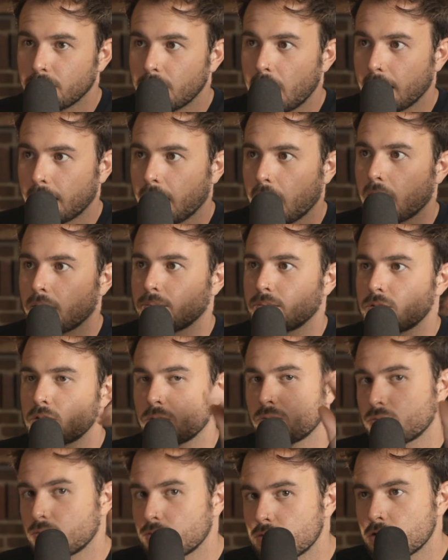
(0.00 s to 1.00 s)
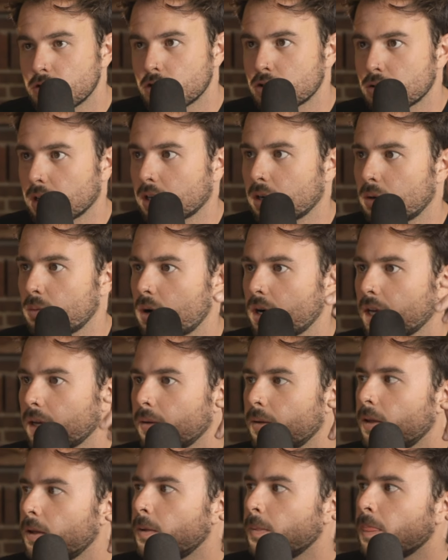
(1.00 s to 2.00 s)
It can. So just trigger
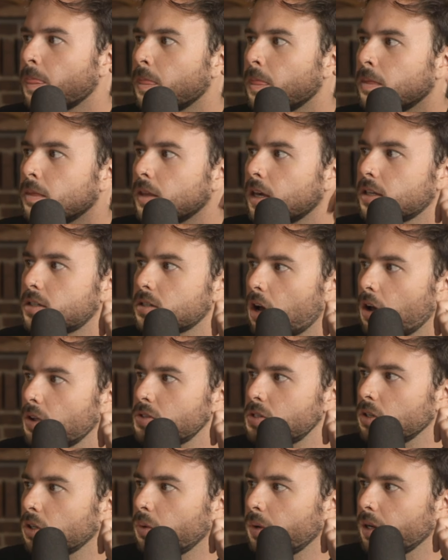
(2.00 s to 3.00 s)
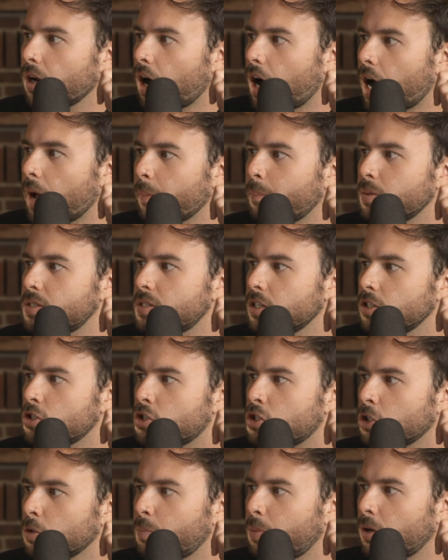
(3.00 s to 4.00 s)
warning. It's also going opposite
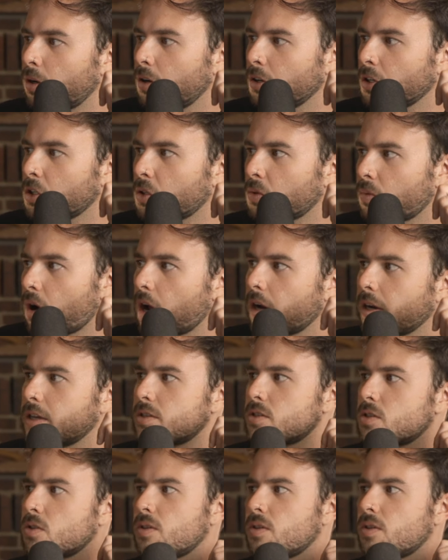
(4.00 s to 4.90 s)
Jupiter and Uranus.